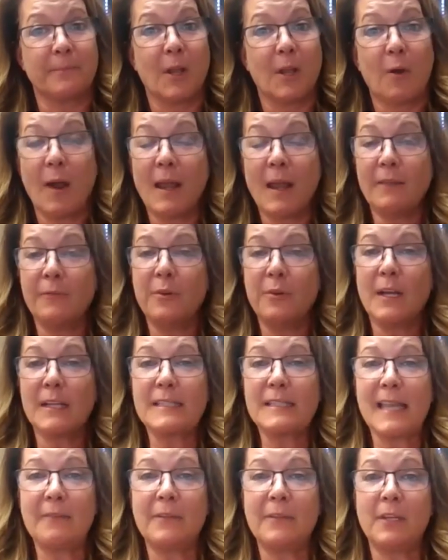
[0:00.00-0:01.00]
All right, if you
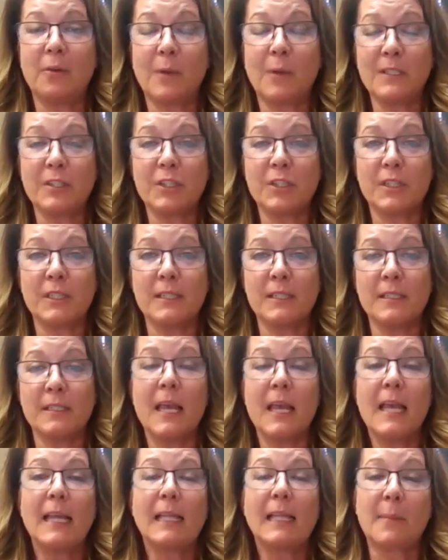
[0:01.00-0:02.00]
guys have any questions,
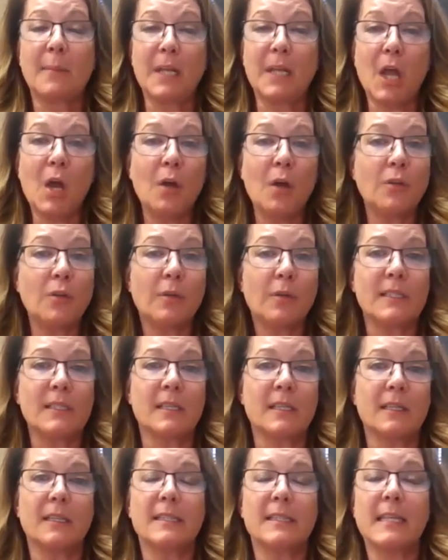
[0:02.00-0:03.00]
let me know. You can
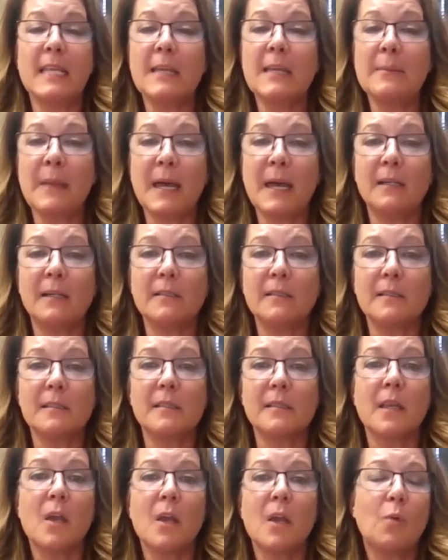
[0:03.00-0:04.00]
send us emails.
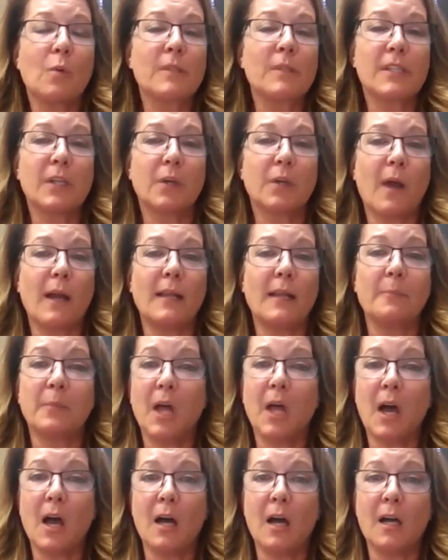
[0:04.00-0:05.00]
We're still writing
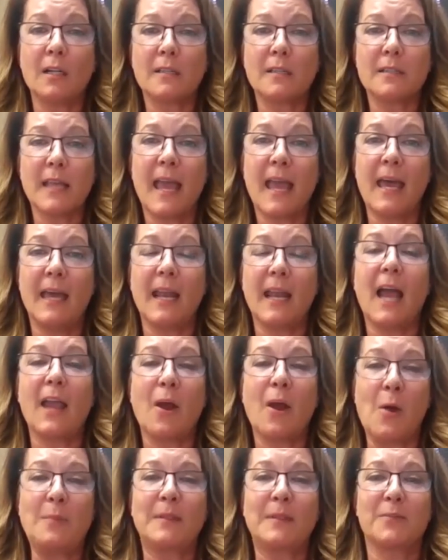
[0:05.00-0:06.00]
blogs, and I
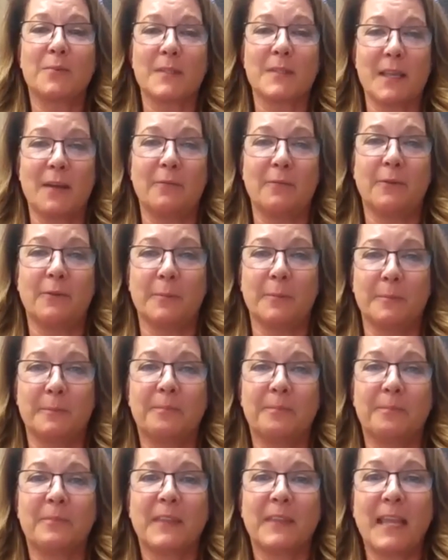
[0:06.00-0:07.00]
hope this was helpful.
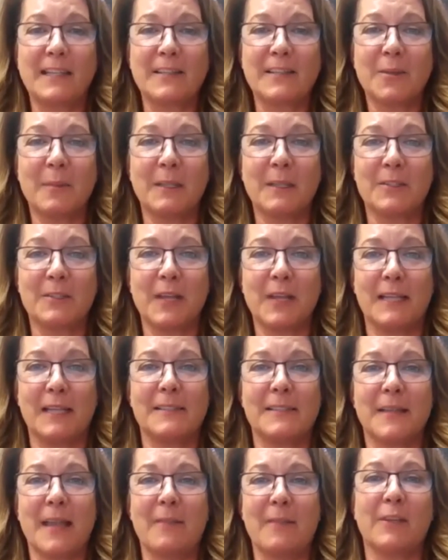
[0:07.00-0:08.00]
Thanks so much, you
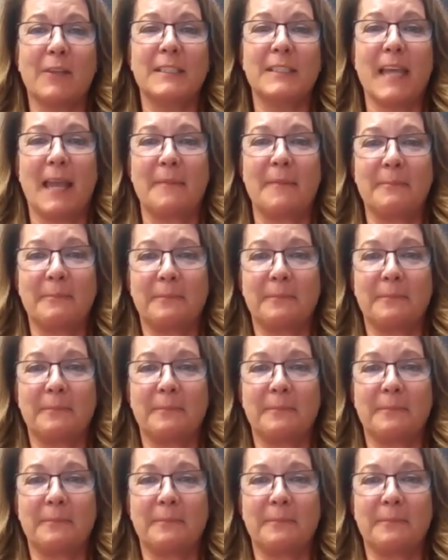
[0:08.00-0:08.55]
guys. Have a good day.